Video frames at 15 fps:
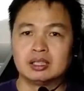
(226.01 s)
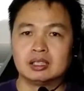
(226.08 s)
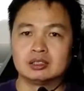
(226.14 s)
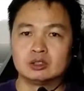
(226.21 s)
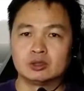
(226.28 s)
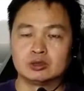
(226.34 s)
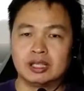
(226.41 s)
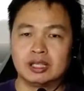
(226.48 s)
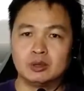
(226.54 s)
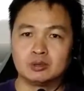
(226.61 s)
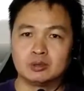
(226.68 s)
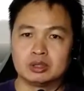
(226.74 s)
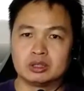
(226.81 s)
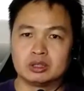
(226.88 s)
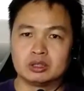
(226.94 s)
So that
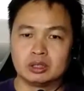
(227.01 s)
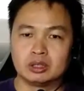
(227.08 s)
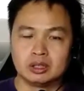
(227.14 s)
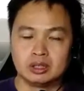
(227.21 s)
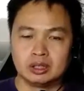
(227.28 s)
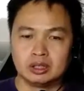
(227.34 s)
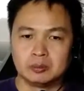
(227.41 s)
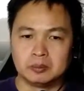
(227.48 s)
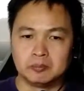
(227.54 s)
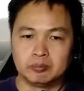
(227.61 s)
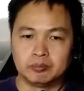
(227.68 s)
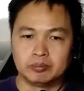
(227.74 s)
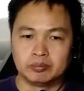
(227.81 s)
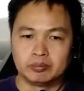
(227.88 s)
will um,